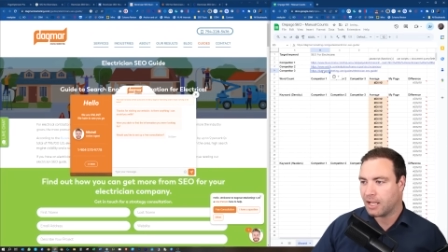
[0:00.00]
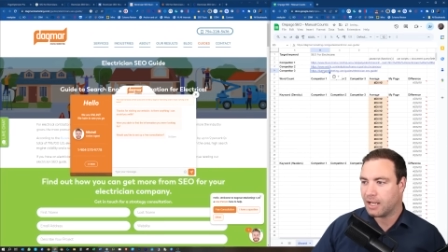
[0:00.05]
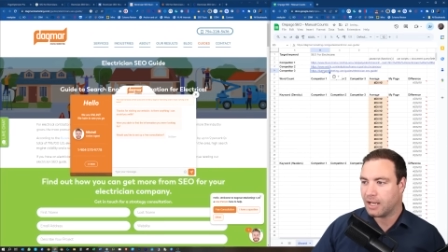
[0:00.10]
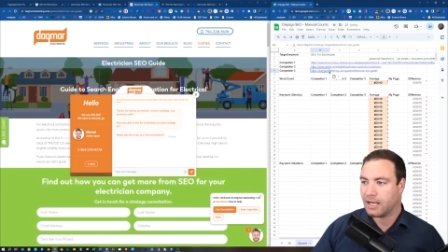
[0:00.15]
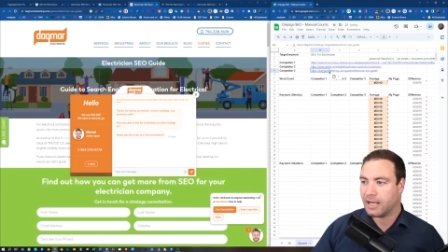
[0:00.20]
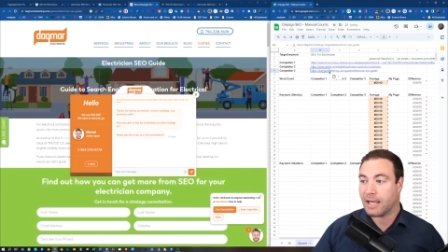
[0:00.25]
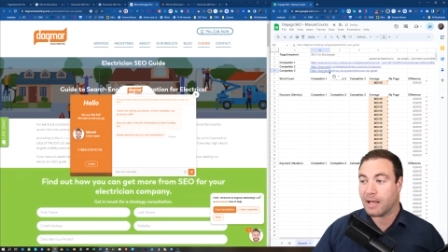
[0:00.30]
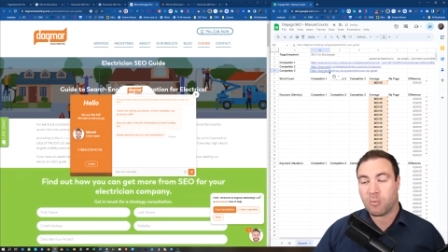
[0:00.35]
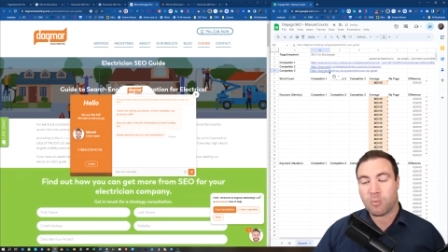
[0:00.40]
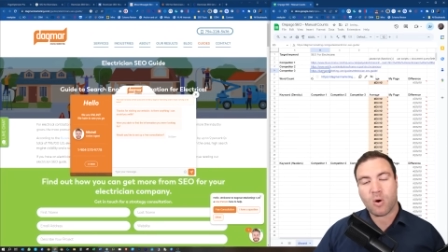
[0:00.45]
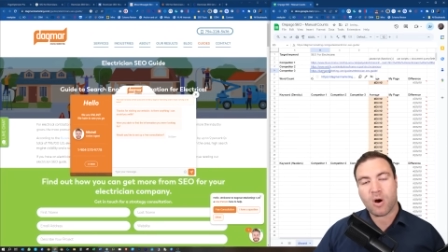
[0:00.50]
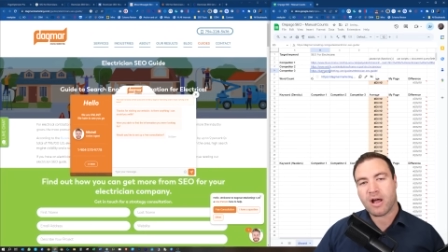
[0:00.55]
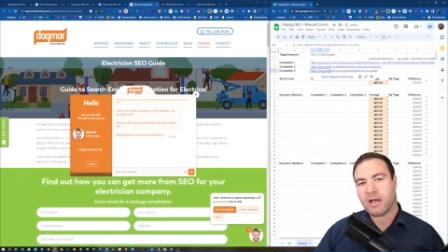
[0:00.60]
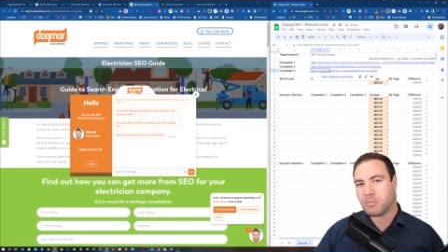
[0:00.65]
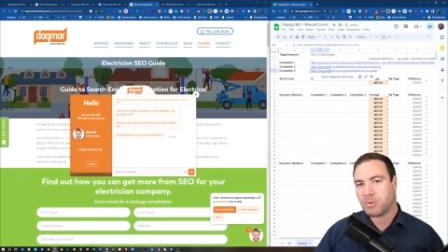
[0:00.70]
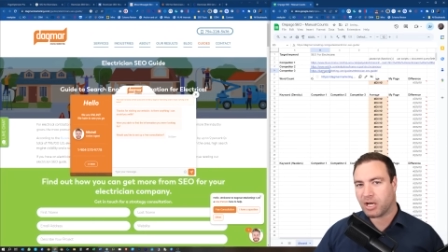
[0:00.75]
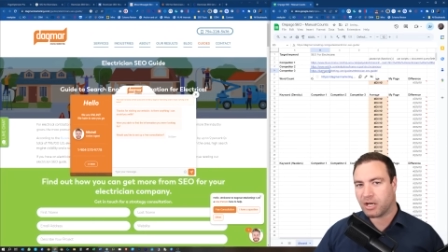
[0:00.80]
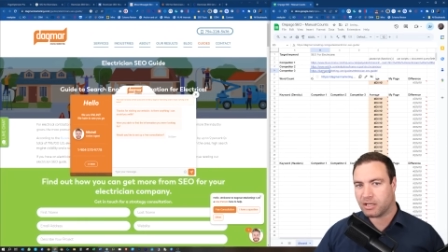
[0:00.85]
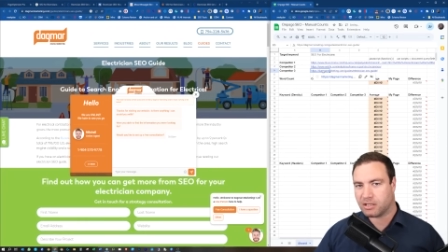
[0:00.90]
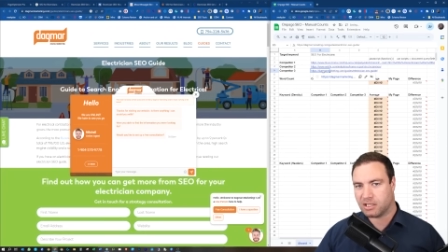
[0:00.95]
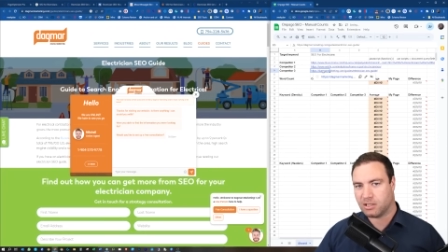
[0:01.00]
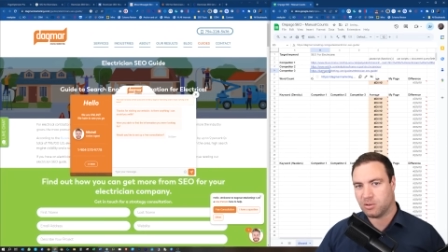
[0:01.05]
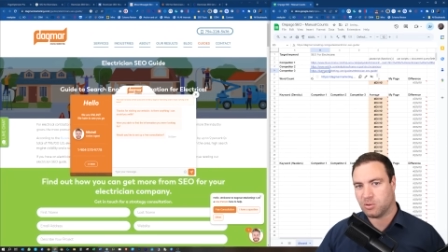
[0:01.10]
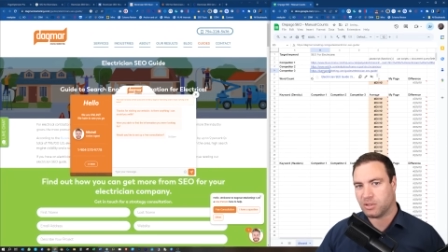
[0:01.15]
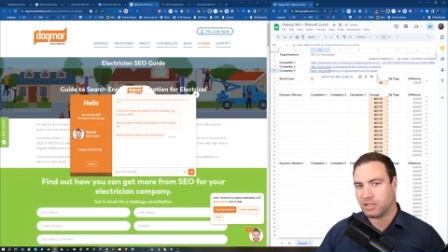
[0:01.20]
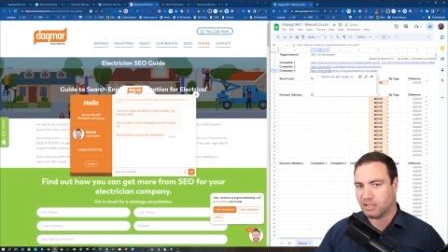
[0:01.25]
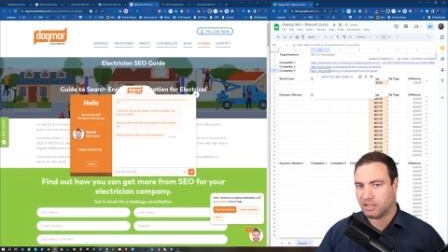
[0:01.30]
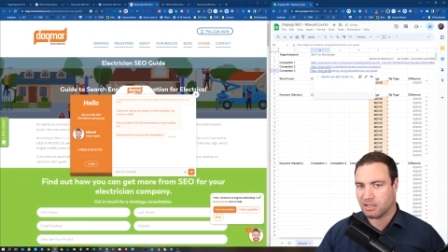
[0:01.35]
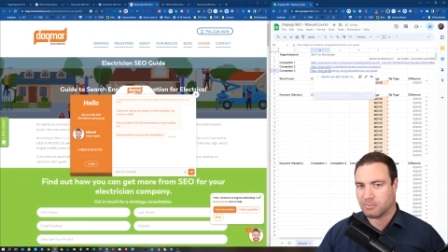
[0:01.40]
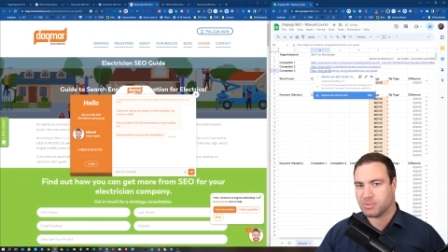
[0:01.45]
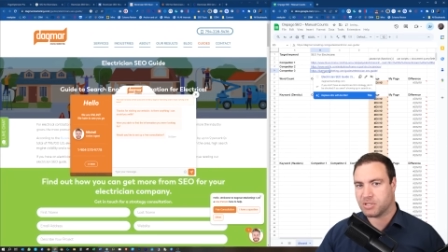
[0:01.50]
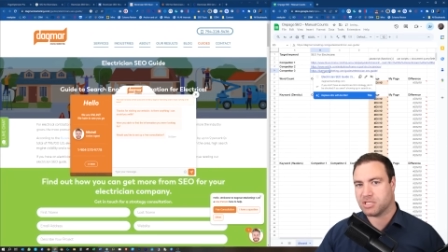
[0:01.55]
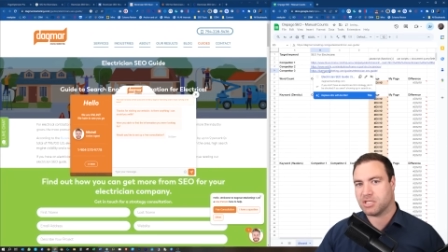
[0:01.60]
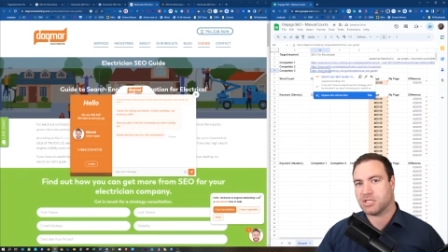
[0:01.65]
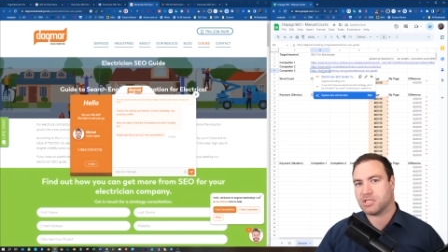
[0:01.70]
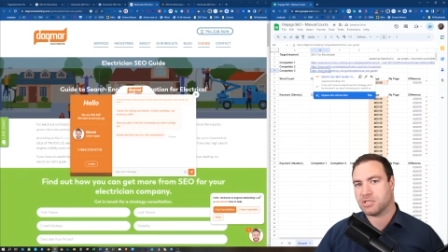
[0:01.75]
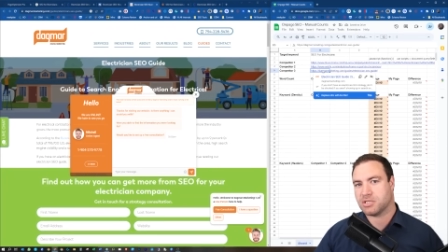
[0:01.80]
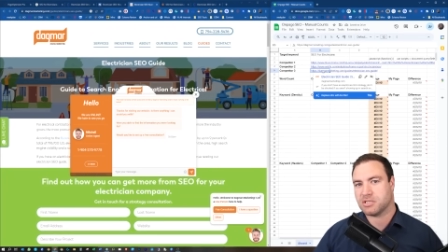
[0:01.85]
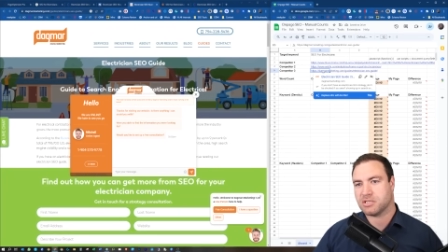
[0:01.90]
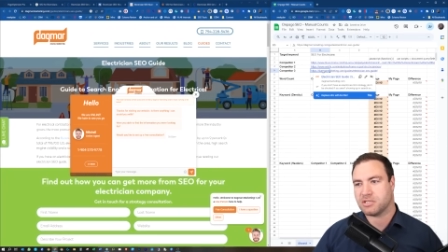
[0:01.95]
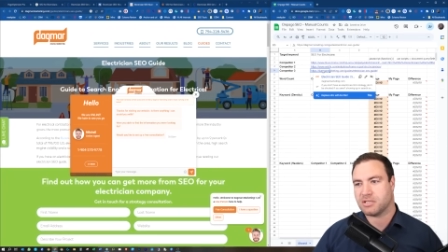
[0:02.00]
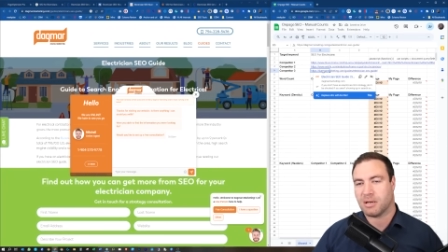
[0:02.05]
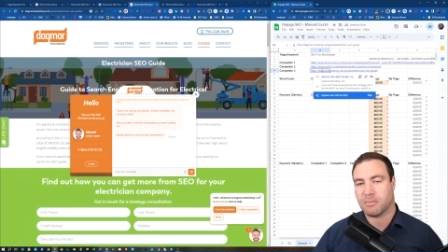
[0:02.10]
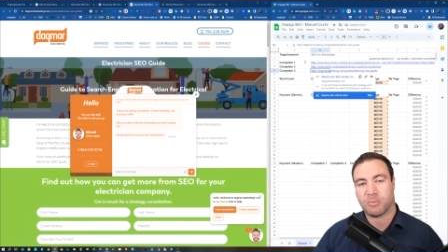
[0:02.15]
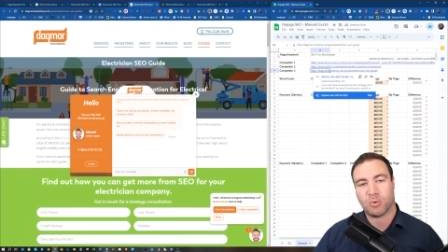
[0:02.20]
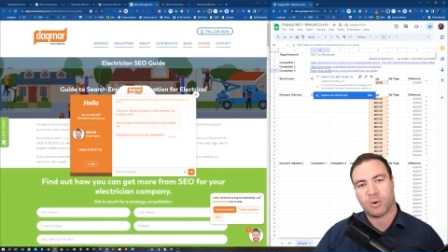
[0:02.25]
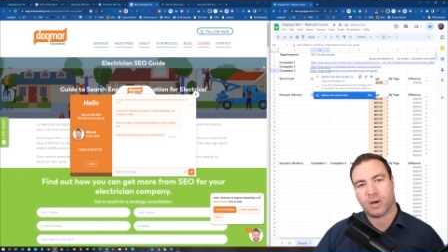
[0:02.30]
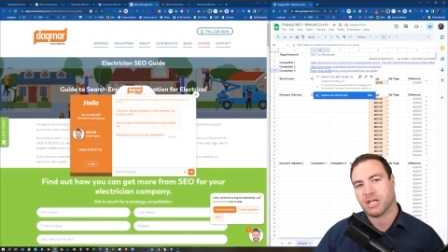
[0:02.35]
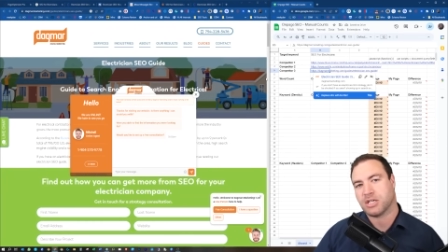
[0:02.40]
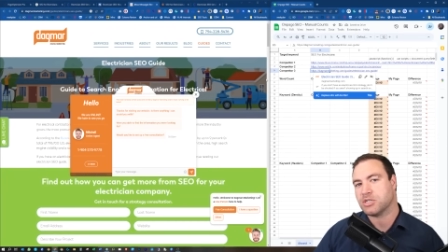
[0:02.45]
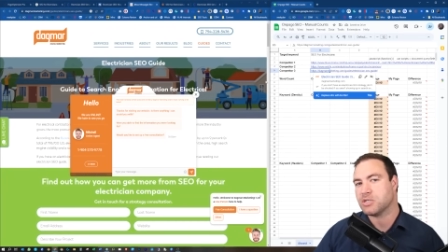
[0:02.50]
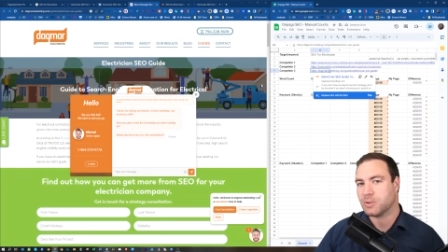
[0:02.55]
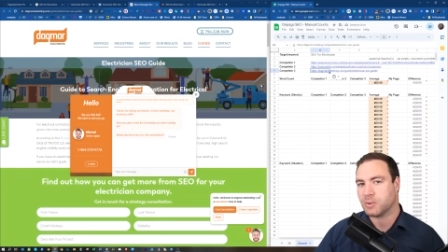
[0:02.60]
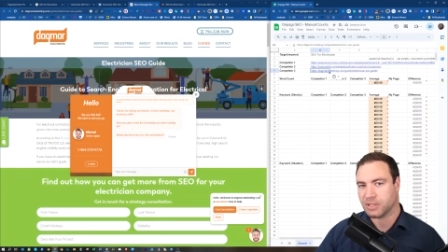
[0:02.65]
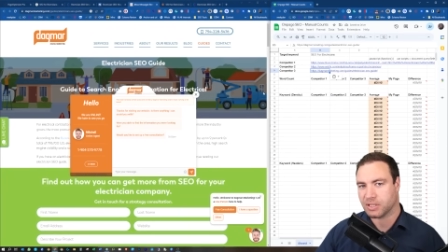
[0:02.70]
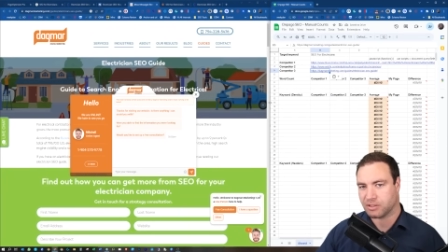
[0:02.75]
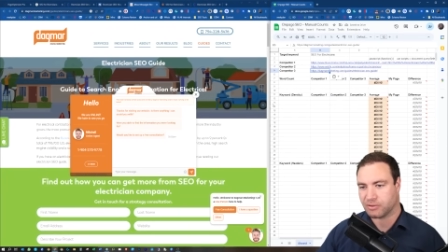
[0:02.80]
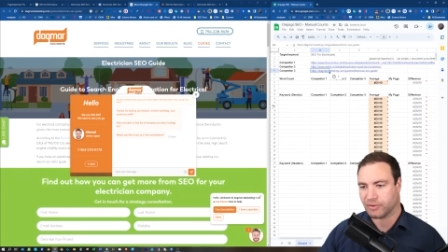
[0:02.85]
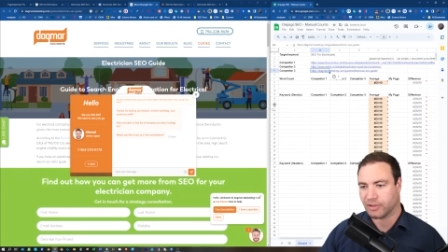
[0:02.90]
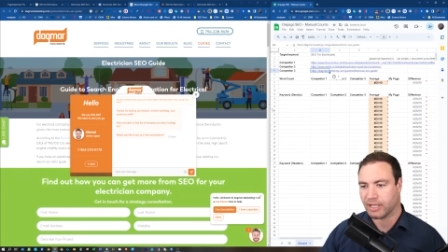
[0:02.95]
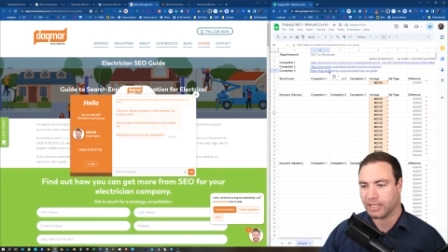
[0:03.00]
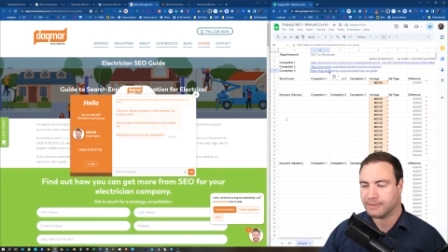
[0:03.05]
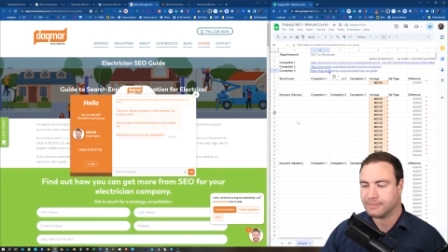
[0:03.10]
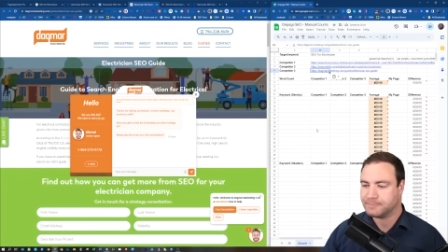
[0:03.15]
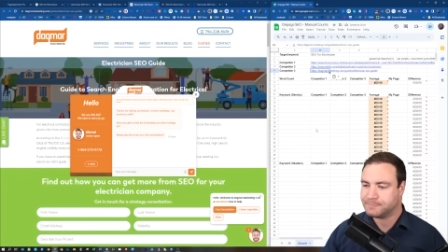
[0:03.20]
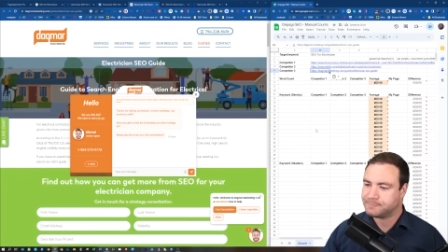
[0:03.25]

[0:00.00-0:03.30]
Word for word: Now, why am I only looking at positions number one, two, and three?